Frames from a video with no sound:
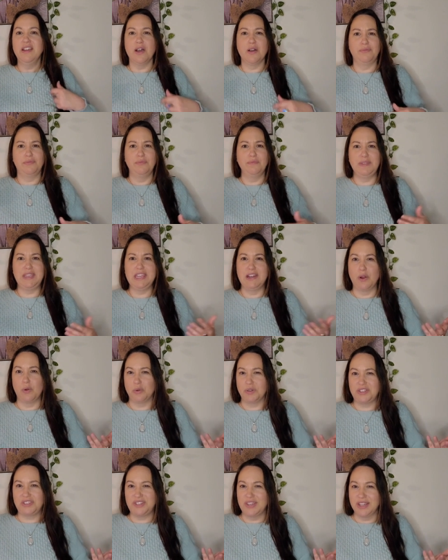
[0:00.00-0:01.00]
of, you
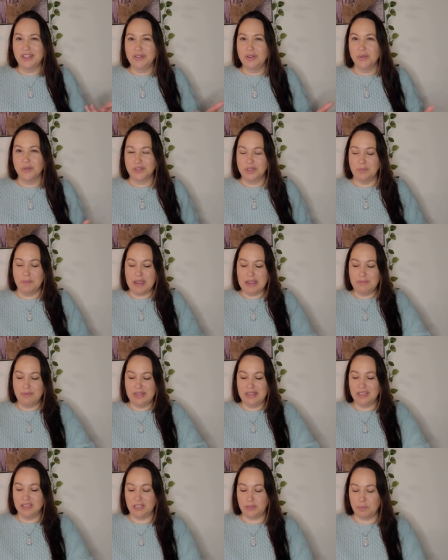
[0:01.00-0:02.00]
know, signals
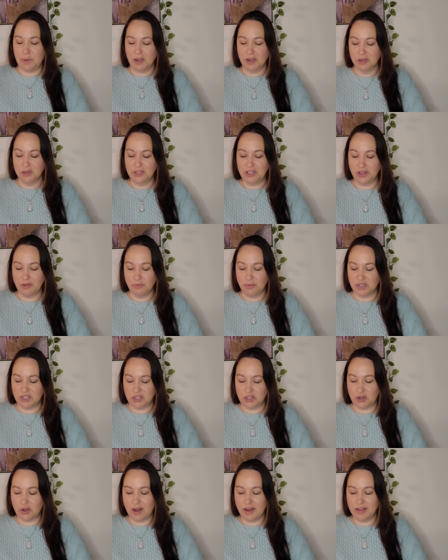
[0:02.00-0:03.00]
maybe this person
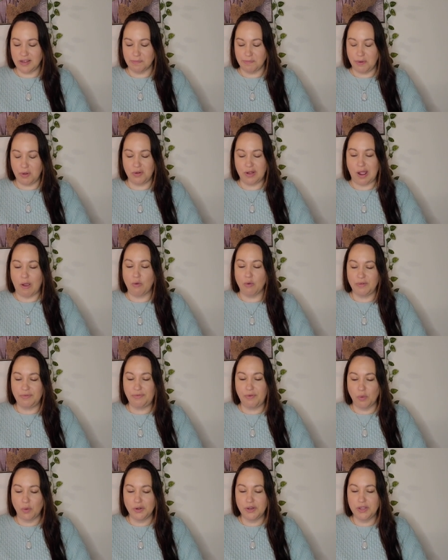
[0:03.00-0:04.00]
was trying to put out
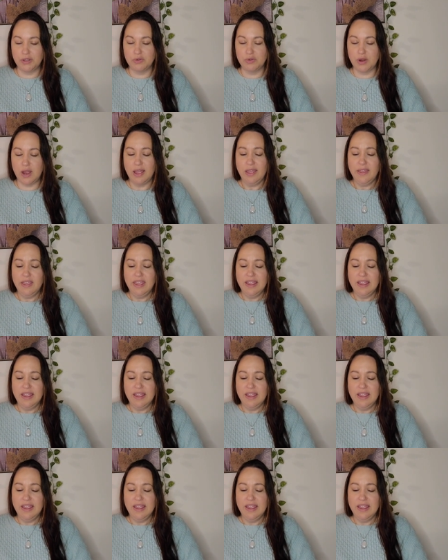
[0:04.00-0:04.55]
for you.